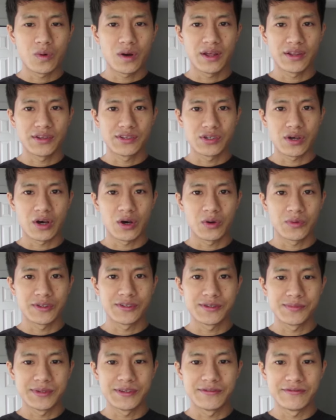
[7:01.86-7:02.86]
want to
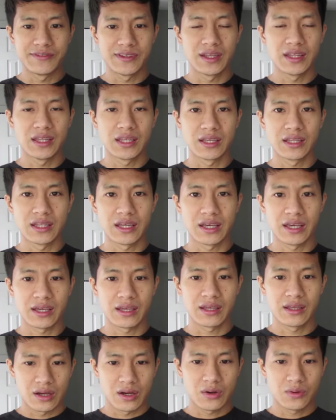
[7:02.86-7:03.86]
always be feeling
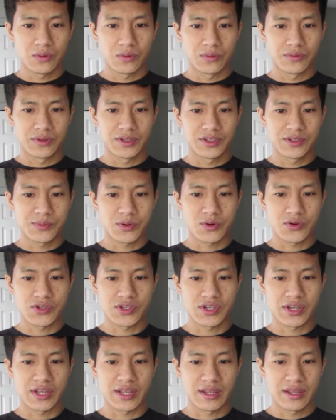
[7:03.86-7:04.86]
like, oh, this
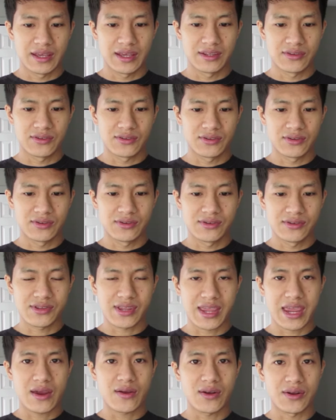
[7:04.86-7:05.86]
person is
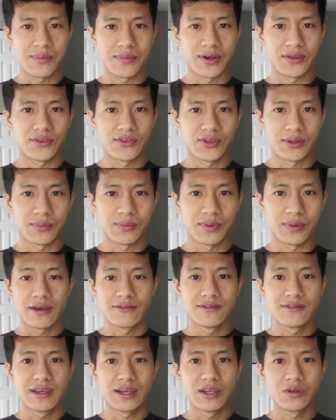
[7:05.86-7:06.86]
scared about something,
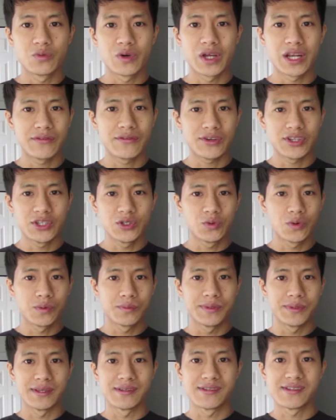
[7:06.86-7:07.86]
and then whatever you will
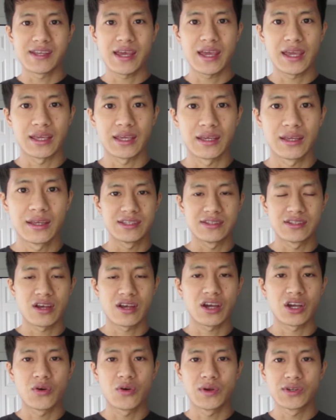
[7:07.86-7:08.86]
be saying is
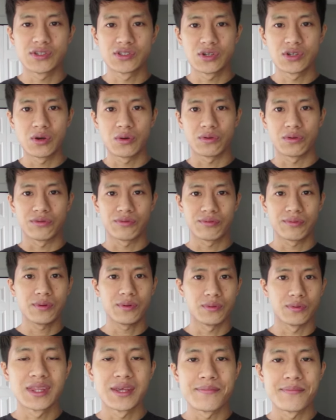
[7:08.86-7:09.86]
not going to go
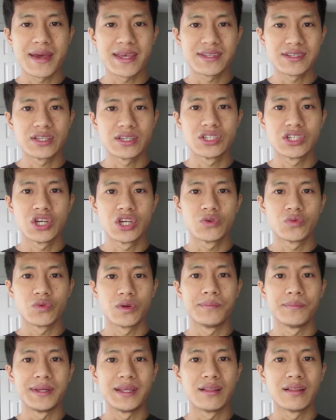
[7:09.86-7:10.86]
through. The message
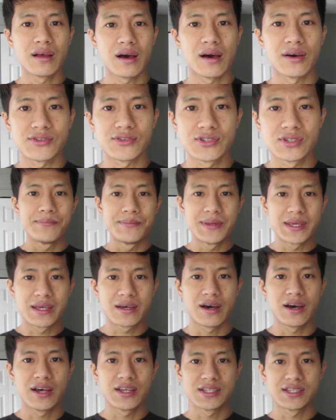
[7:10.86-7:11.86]
will be lost
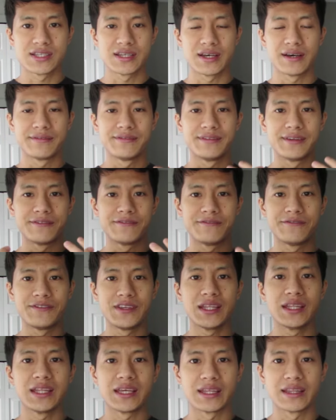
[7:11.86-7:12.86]
because of the
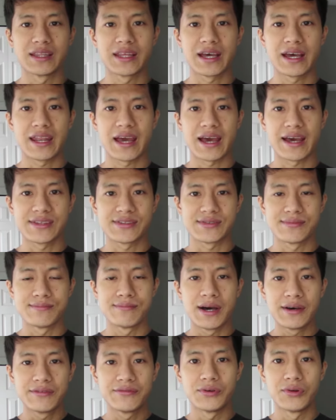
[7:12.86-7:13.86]
feeling that has
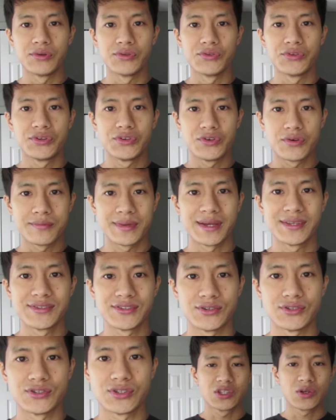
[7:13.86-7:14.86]
muffled your
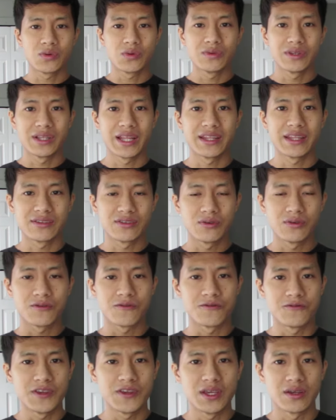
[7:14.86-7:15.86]
message. Don't let your
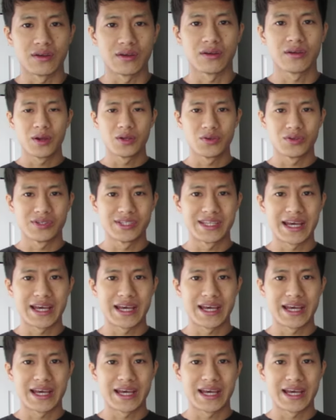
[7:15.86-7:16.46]
fear, your